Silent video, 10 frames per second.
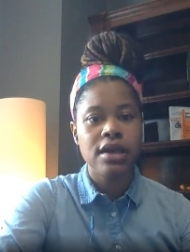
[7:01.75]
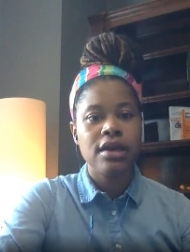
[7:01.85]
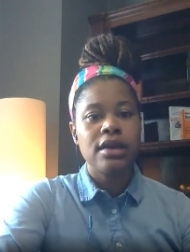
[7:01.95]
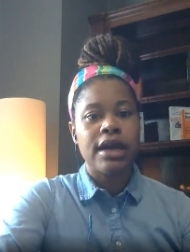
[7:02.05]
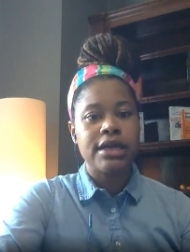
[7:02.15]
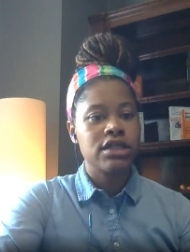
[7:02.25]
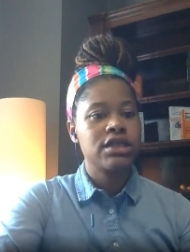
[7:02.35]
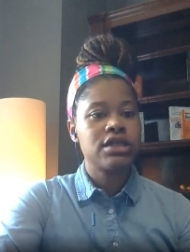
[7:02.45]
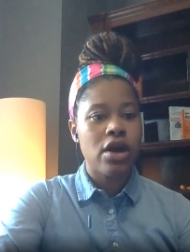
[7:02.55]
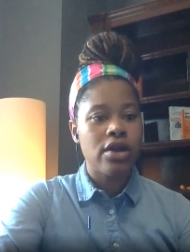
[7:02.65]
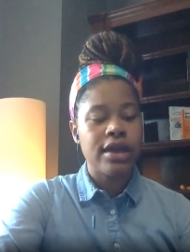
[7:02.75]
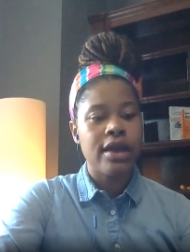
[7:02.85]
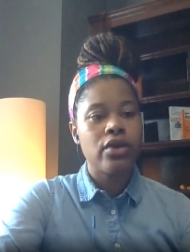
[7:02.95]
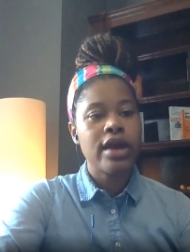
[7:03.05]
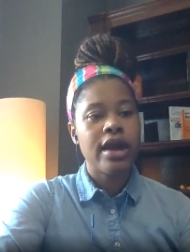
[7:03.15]
I just saw
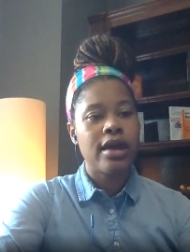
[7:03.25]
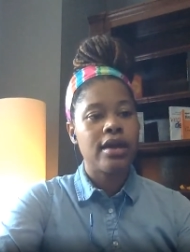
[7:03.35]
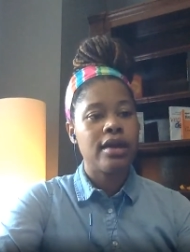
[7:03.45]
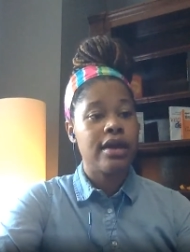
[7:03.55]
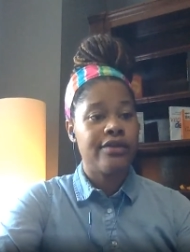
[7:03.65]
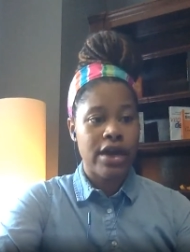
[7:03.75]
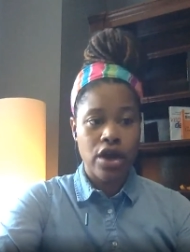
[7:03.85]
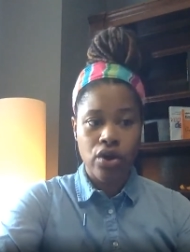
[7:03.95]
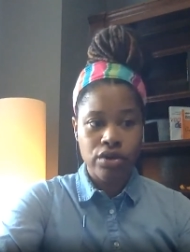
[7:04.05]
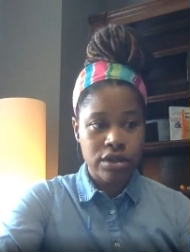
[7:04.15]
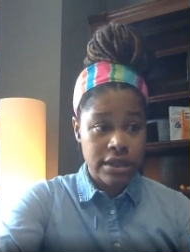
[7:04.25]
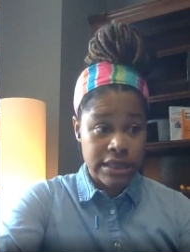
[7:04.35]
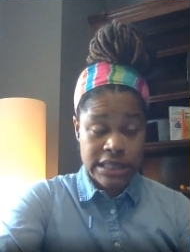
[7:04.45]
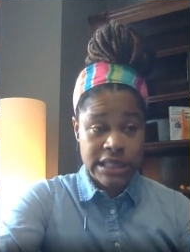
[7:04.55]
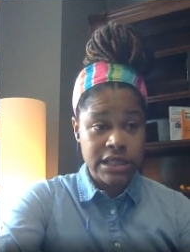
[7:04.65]
that, okay, if I go to
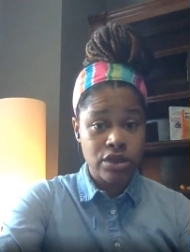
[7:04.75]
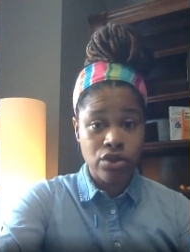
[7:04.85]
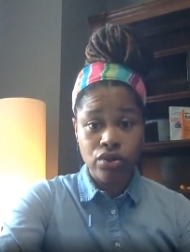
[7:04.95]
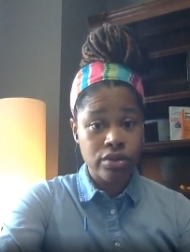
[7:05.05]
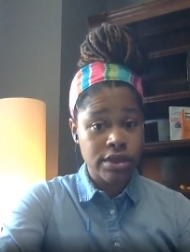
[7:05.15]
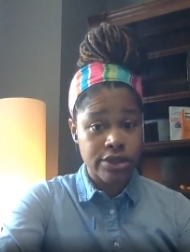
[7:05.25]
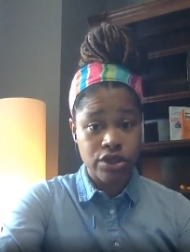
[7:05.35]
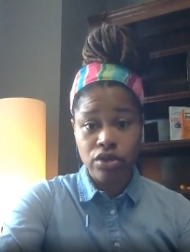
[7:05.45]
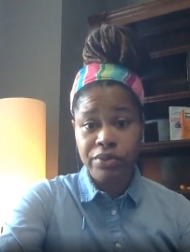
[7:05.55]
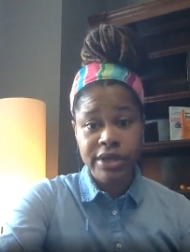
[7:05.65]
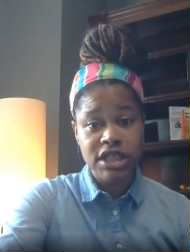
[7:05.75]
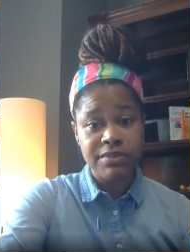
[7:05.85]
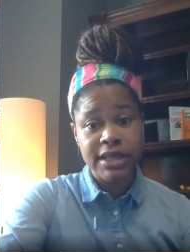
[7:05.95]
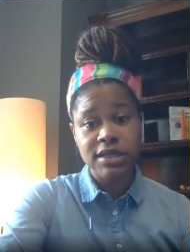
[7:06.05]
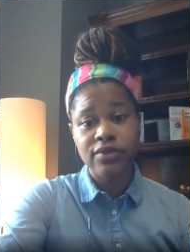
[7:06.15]
these schools, they're super
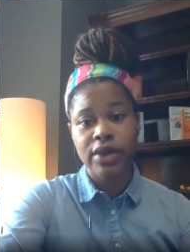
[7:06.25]
expensive.